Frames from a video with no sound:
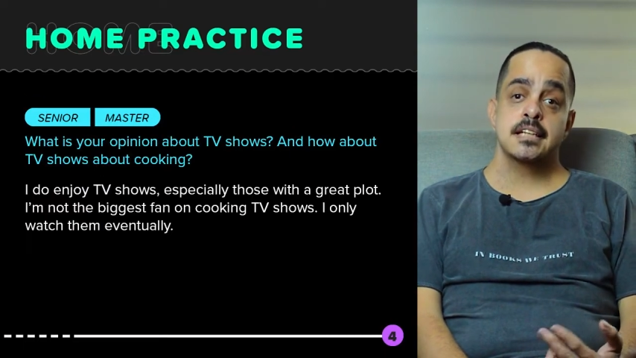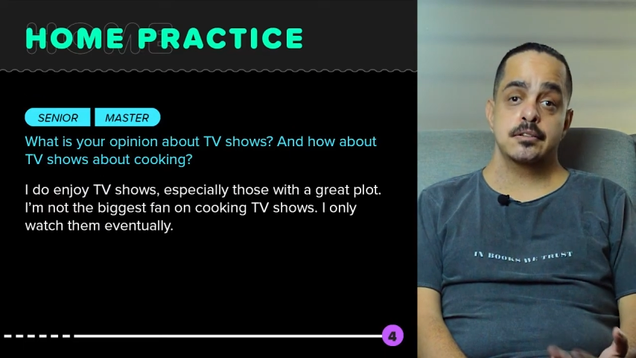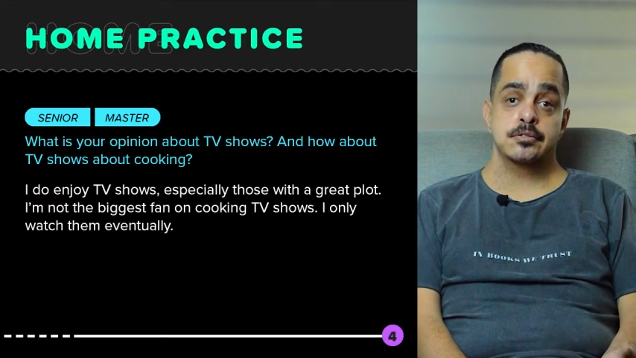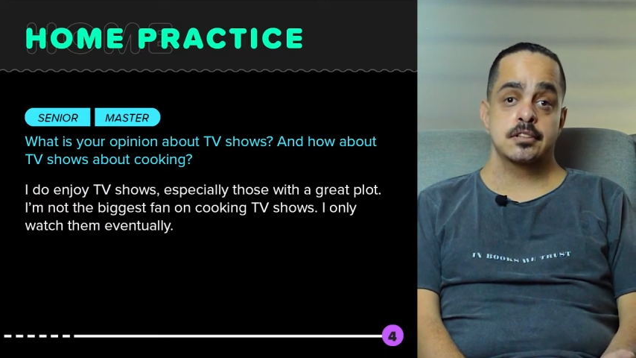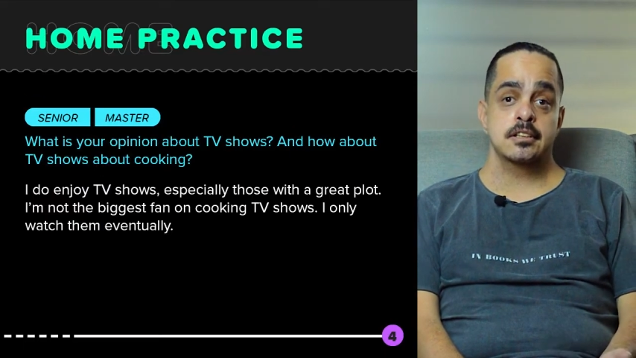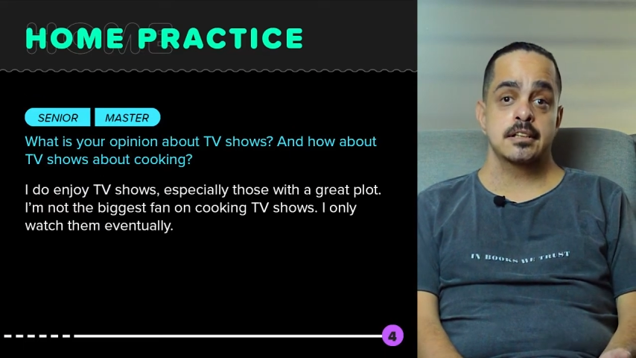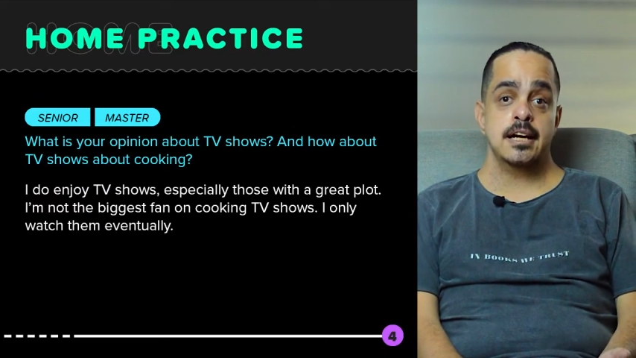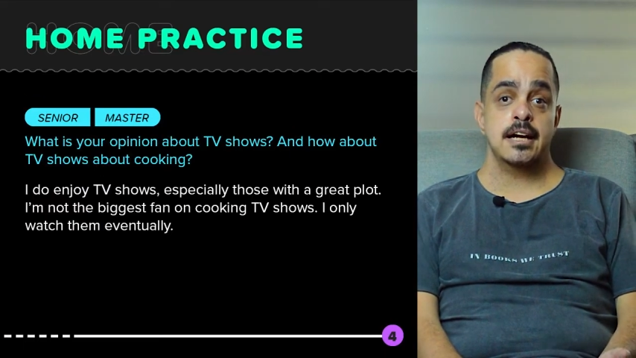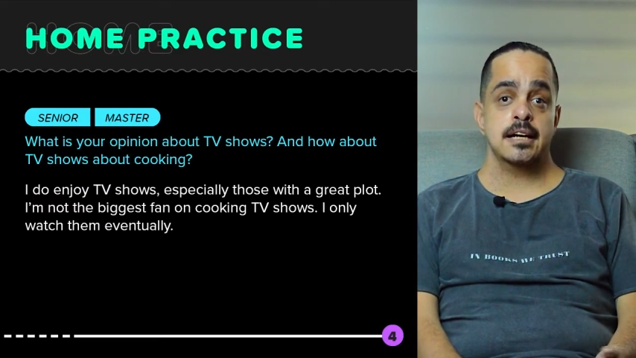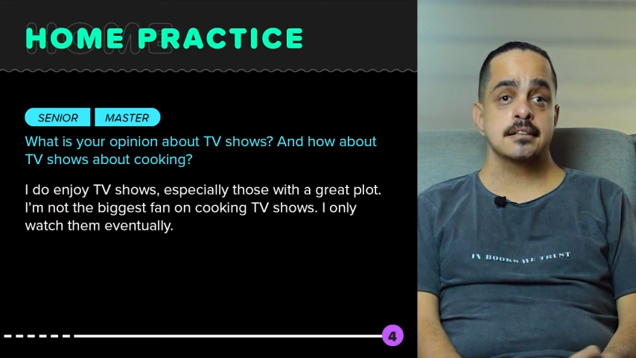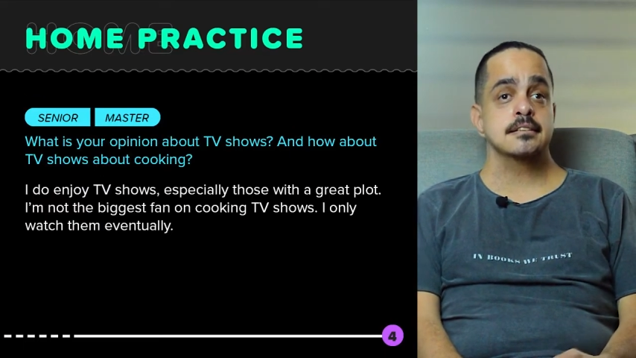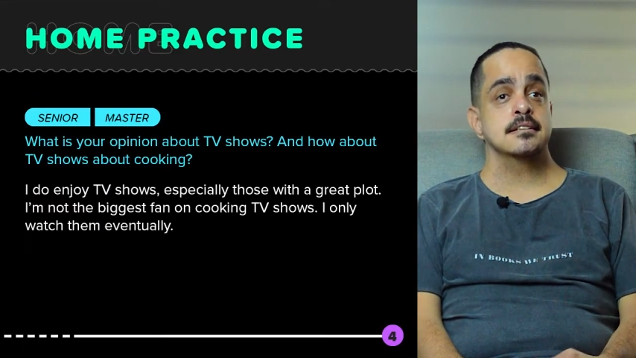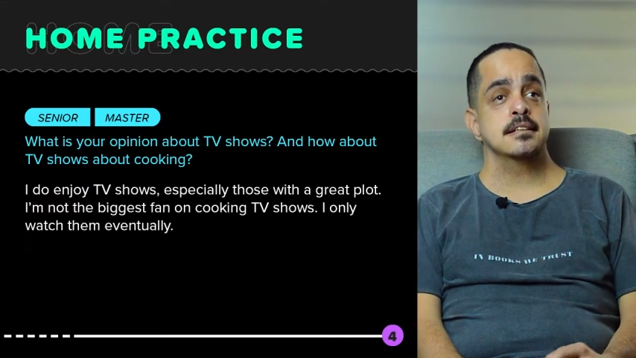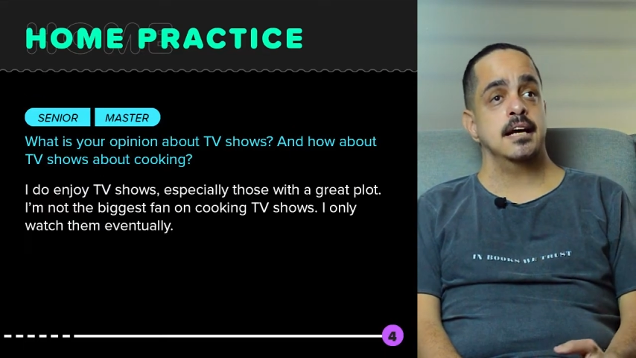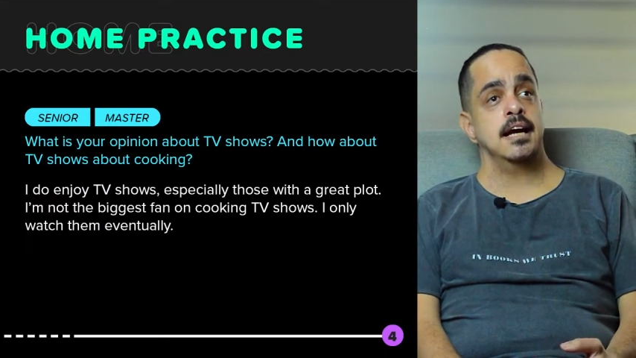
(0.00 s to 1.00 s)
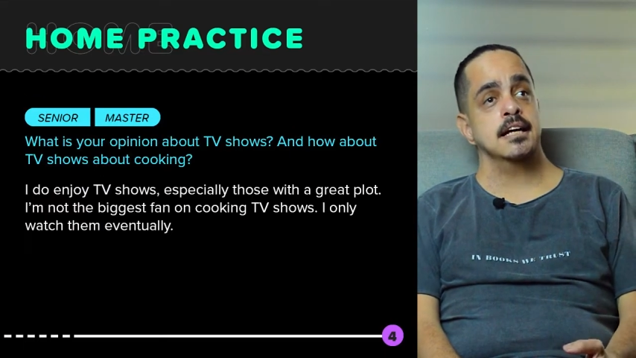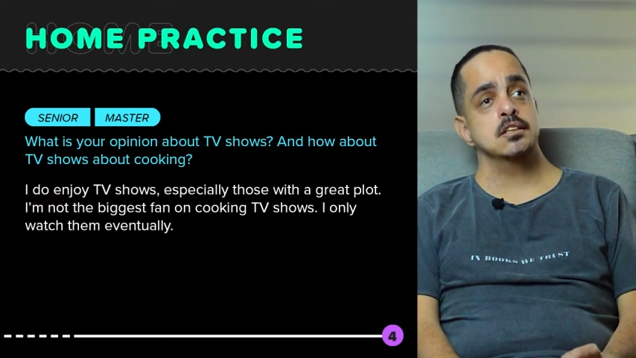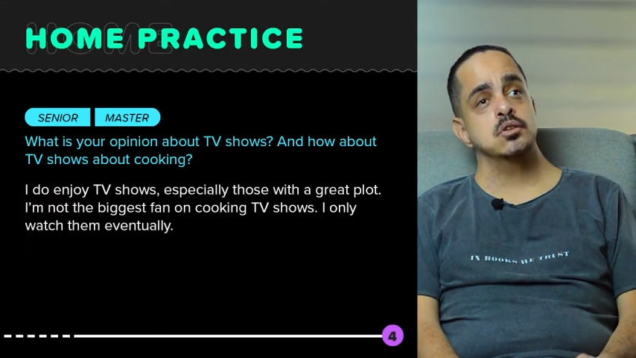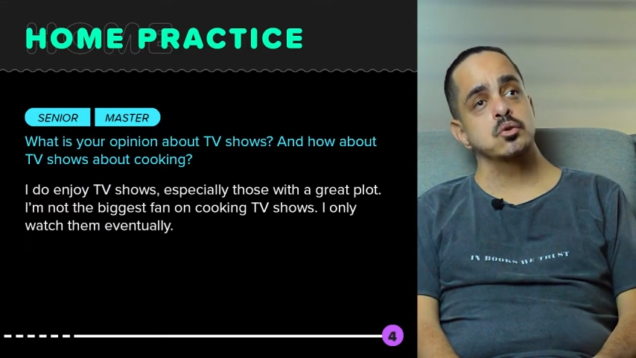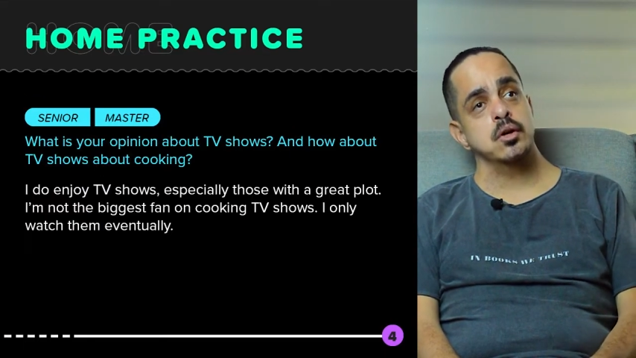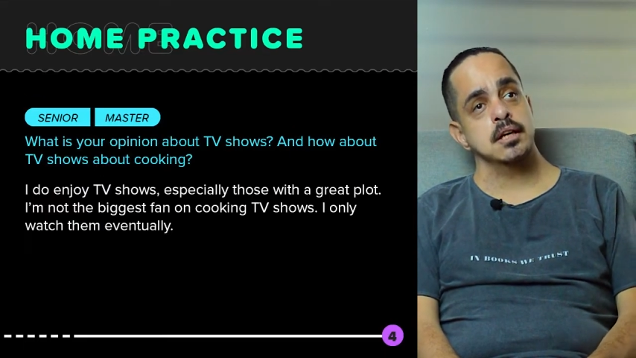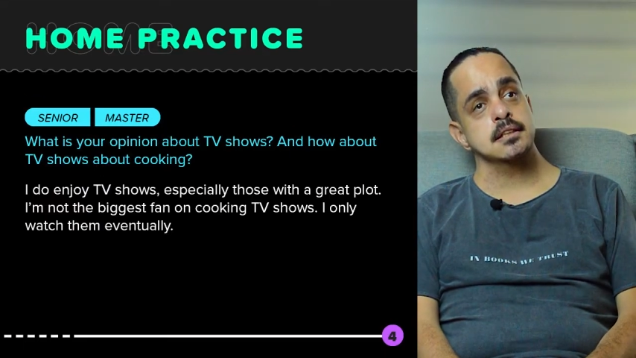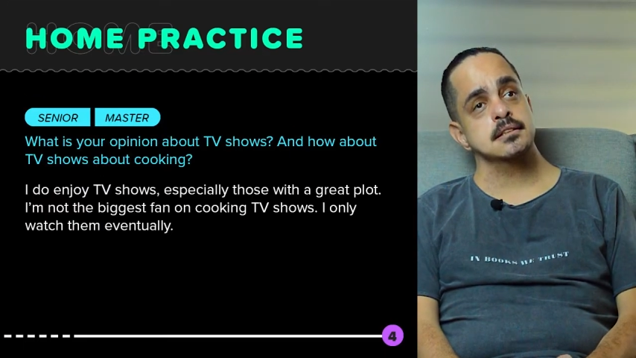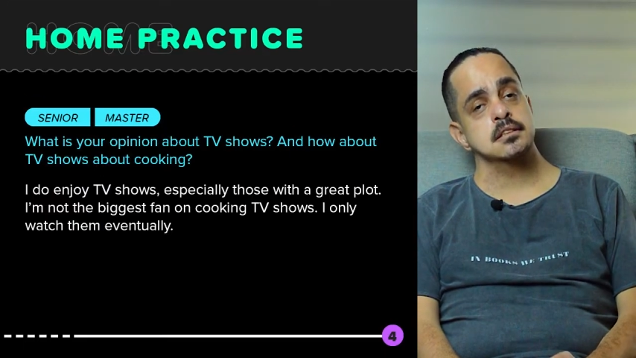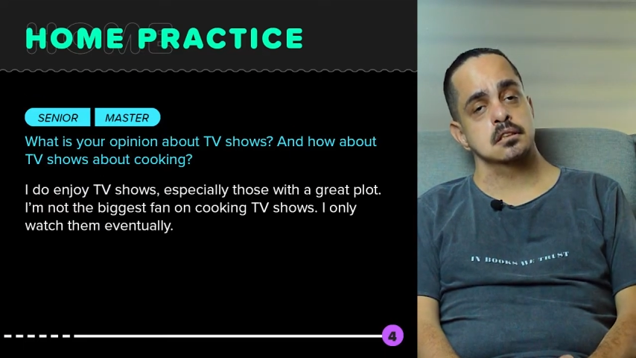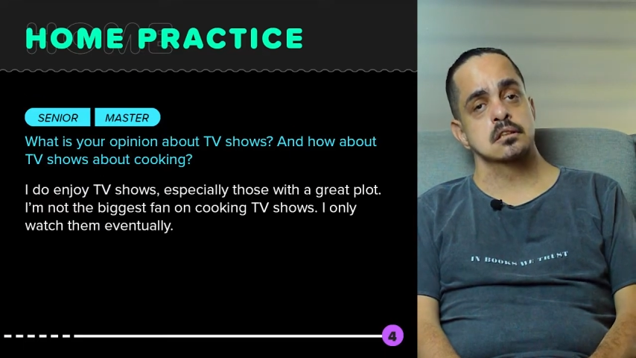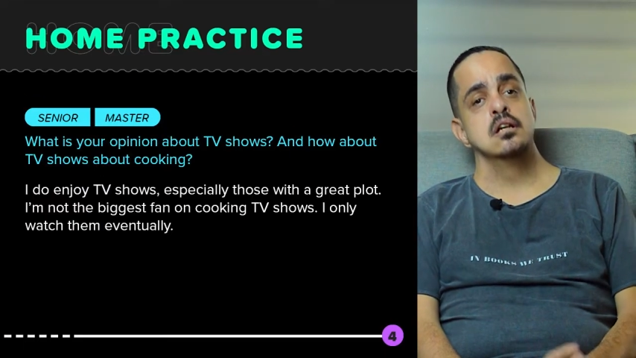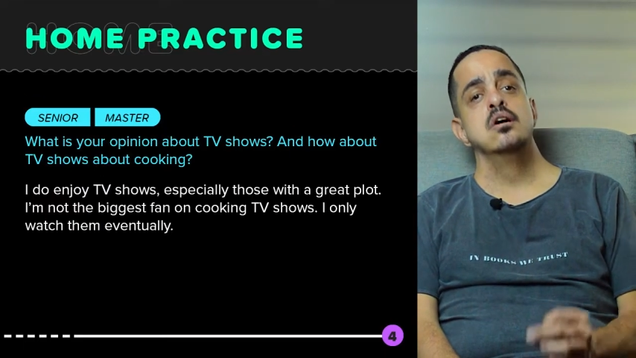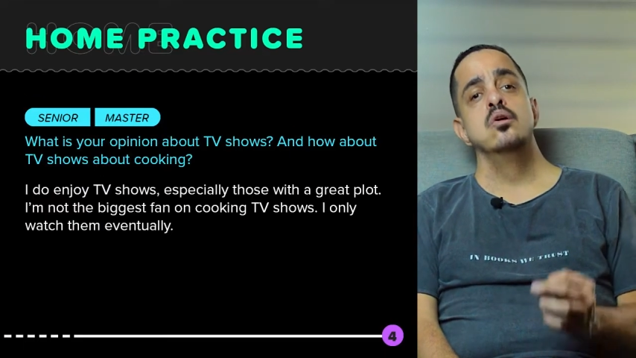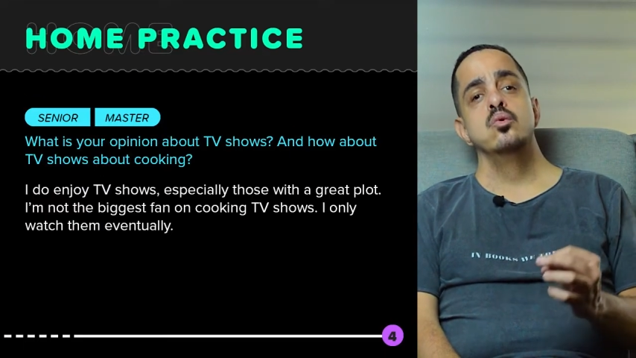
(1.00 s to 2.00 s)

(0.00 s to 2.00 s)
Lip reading: after that, they had to answer,